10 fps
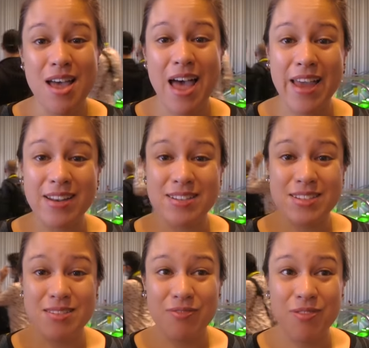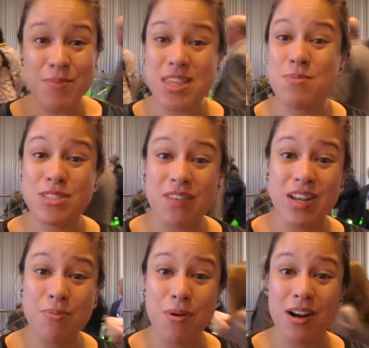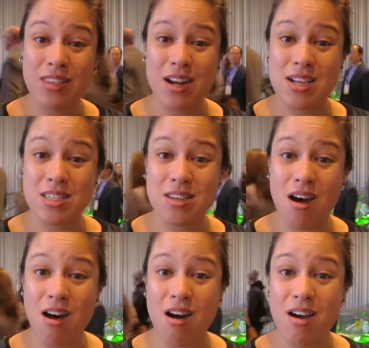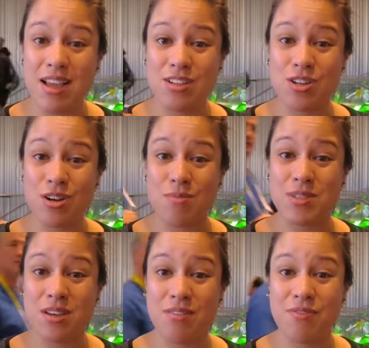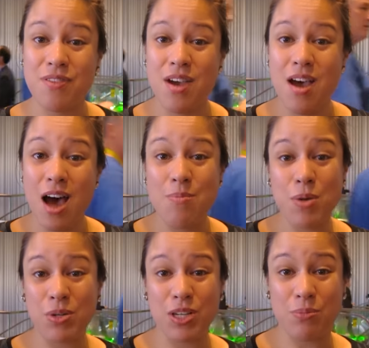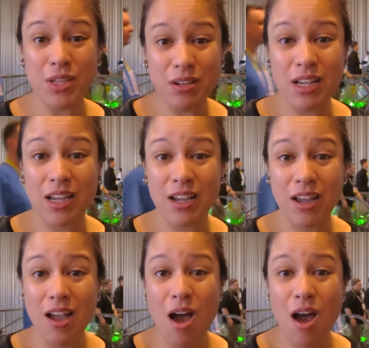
And for me, the most innovative product that I saw in terms of uh, mobile computing